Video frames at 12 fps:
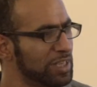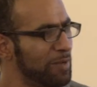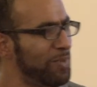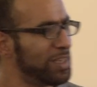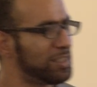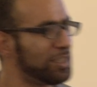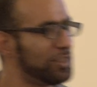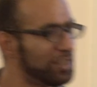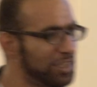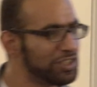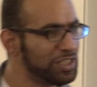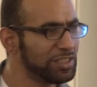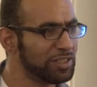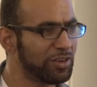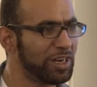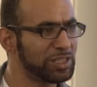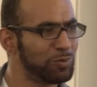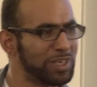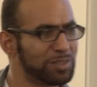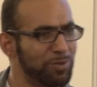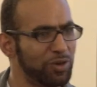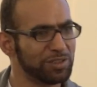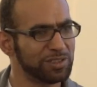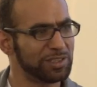Someone said Jesus Christ was
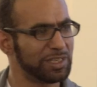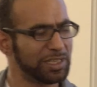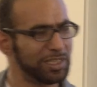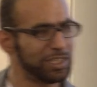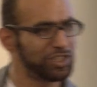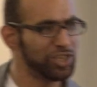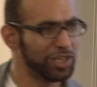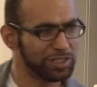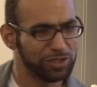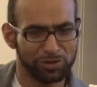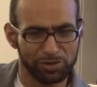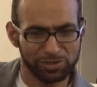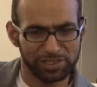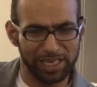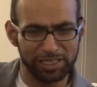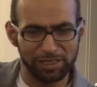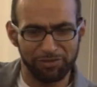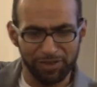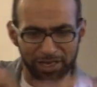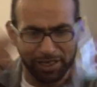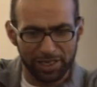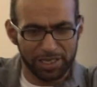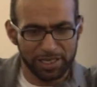born in a church, you know, in Santa Fe.